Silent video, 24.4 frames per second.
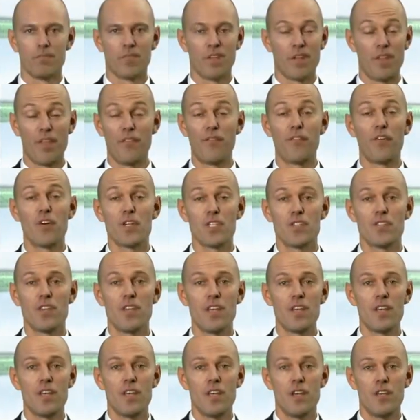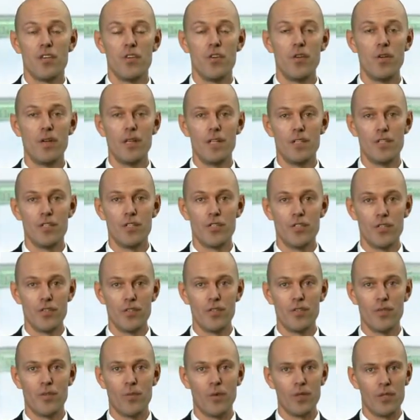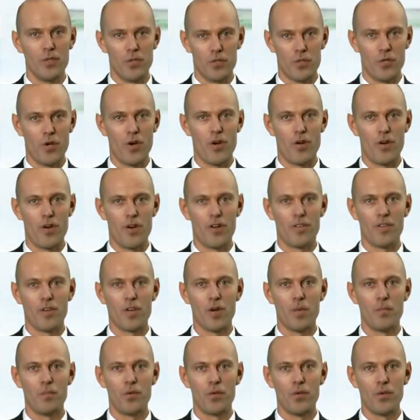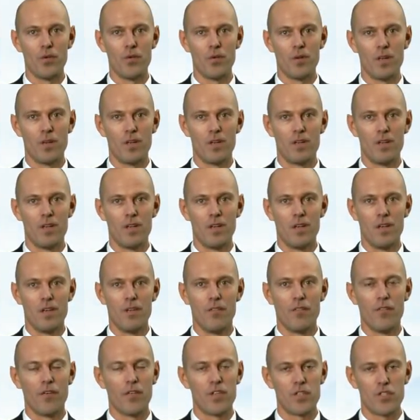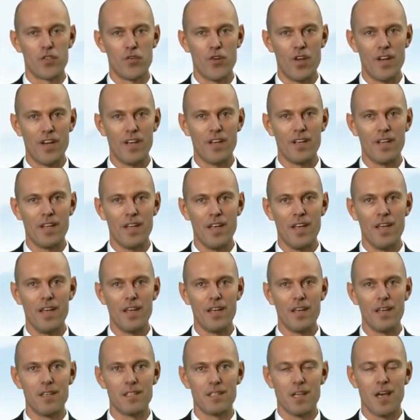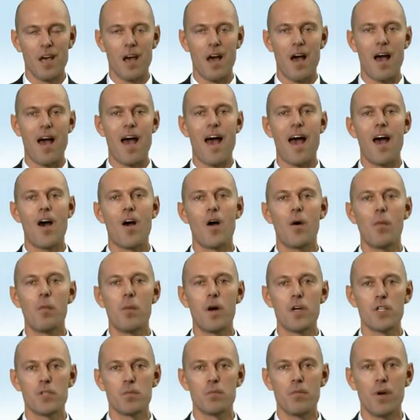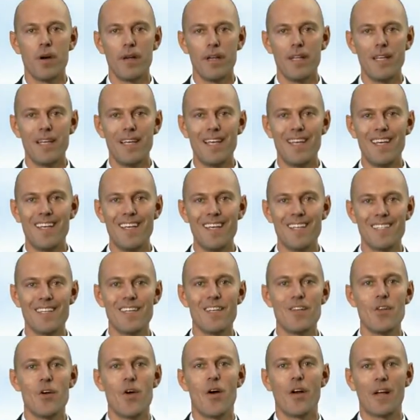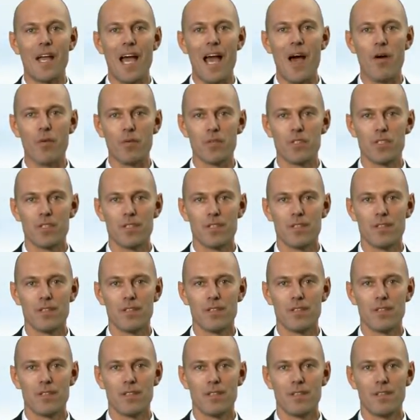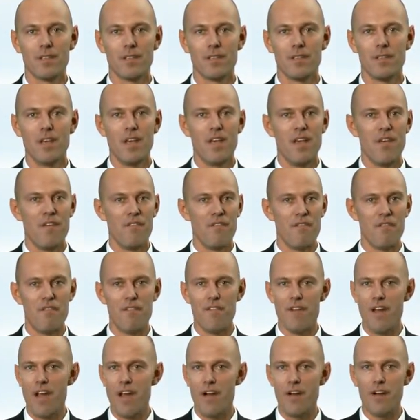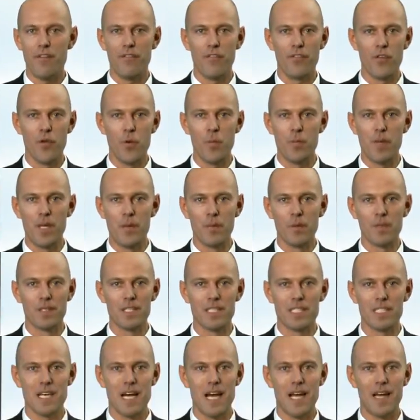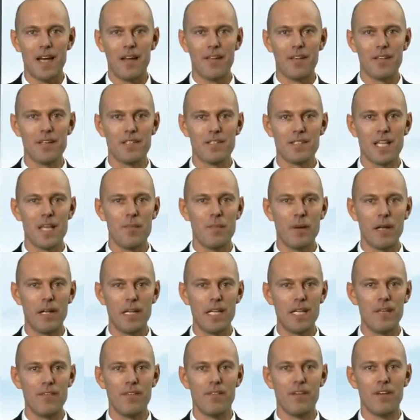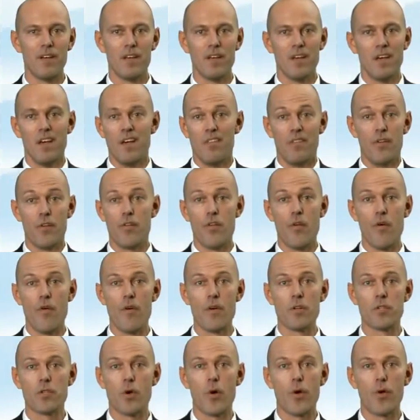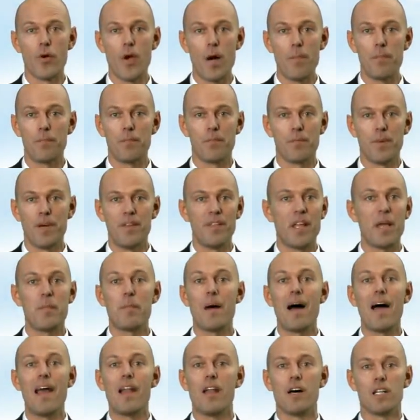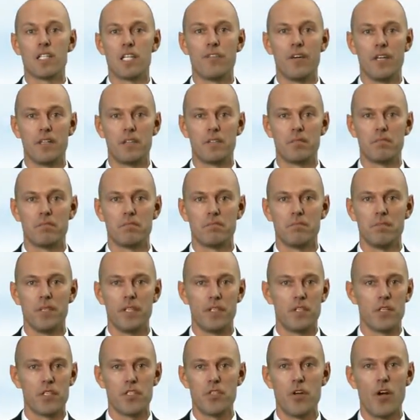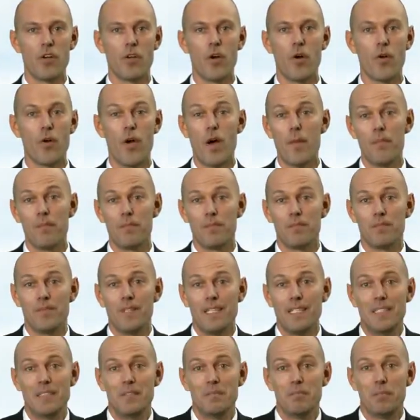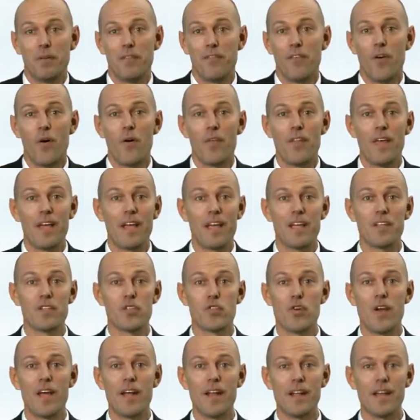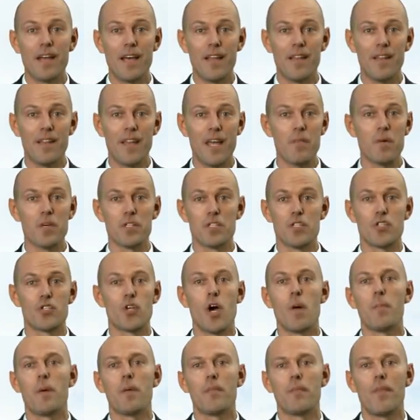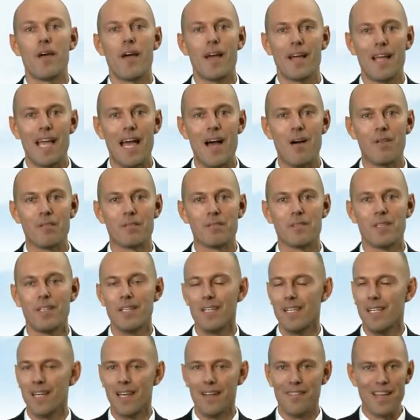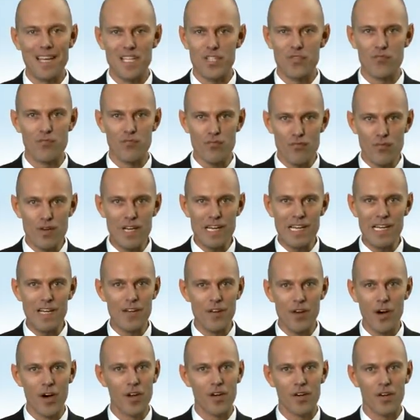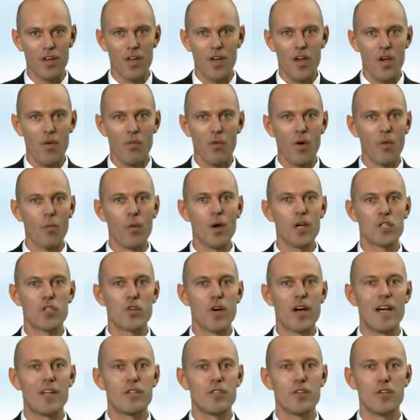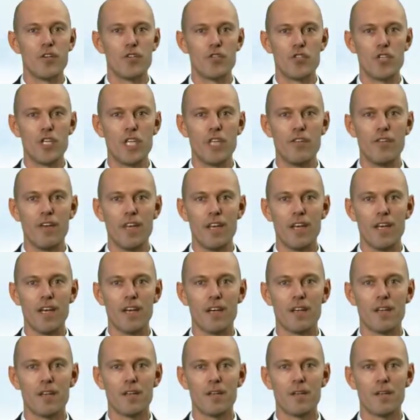The first thing you need to do when you turn on the computer for the trading day is how much money is in your account. Very few people decide on this. They believe the euro is going up and they buy lots of it. It does not go up, and before they can trade again, they must top up their account. And that's really not what we're trying to achieve here.